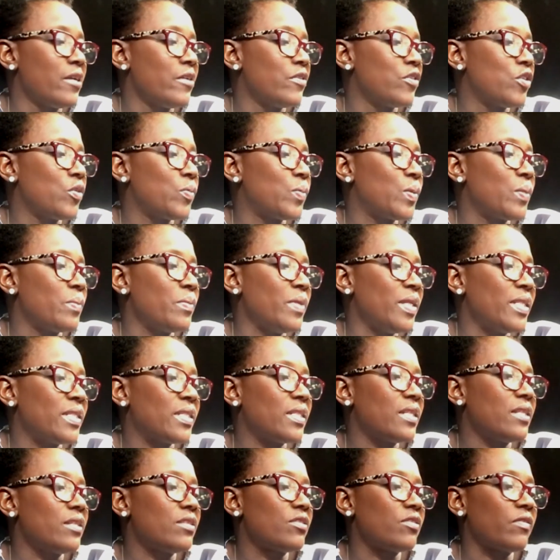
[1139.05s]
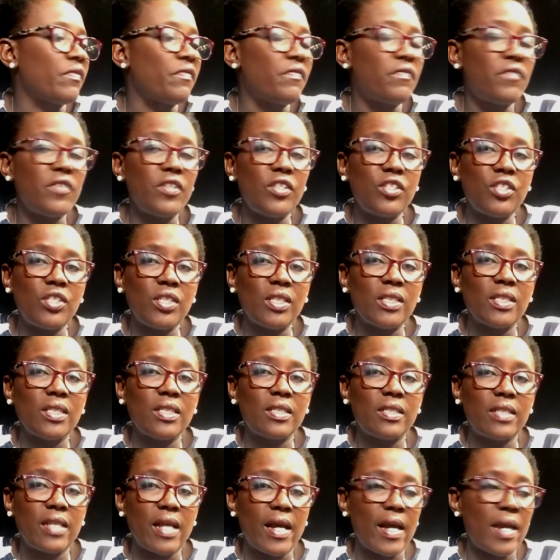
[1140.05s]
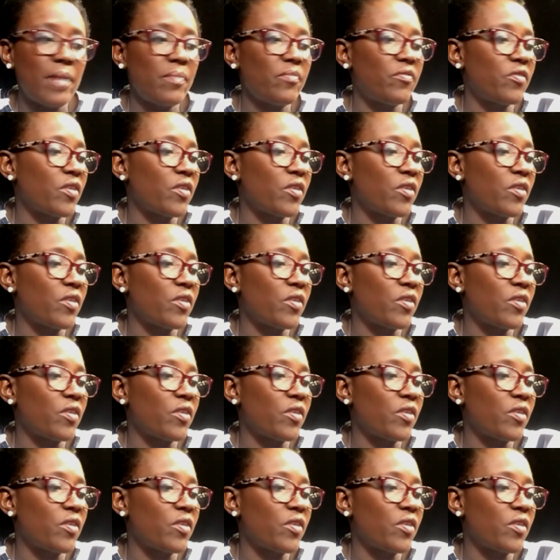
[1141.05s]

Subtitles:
to permit sufficient time for